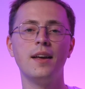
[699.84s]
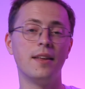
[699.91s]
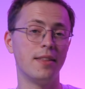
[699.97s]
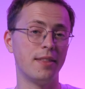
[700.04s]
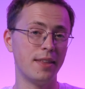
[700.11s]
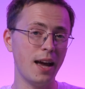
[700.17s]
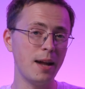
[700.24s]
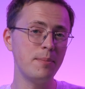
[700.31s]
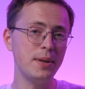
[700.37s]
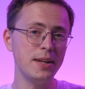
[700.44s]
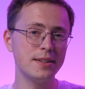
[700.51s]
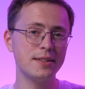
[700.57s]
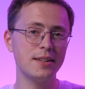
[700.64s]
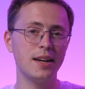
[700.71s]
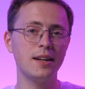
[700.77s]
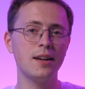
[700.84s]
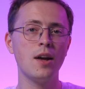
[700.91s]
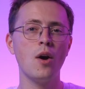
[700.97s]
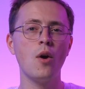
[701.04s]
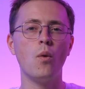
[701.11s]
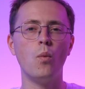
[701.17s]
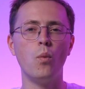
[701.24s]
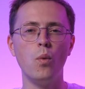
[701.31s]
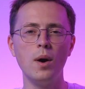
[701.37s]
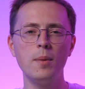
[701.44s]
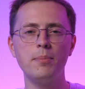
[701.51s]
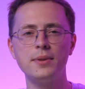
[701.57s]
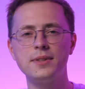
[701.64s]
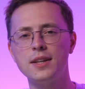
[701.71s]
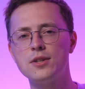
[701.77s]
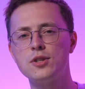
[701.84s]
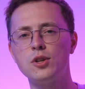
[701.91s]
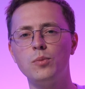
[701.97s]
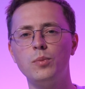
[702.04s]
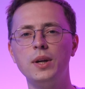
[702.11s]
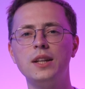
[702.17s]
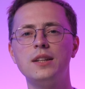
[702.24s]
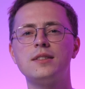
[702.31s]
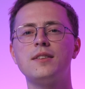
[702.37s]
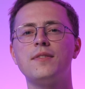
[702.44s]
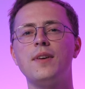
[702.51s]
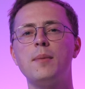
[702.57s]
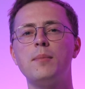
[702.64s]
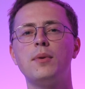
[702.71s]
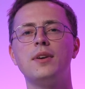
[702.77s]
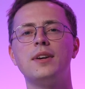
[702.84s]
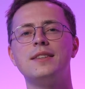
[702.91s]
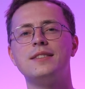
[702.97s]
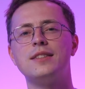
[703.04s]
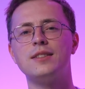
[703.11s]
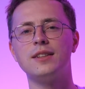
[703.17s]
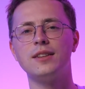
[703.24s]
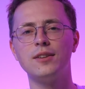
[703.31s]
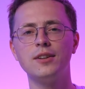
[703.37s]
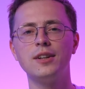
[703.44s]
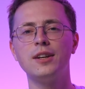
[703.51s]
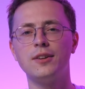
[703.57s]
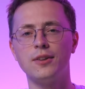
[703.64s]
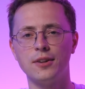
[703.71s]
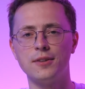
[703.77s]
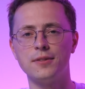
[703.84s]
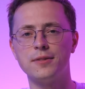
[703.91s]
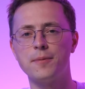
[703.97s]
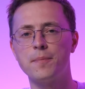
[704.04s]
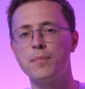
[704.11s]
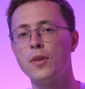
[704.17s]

That being said, one potential weakness of Ember is its learning curve.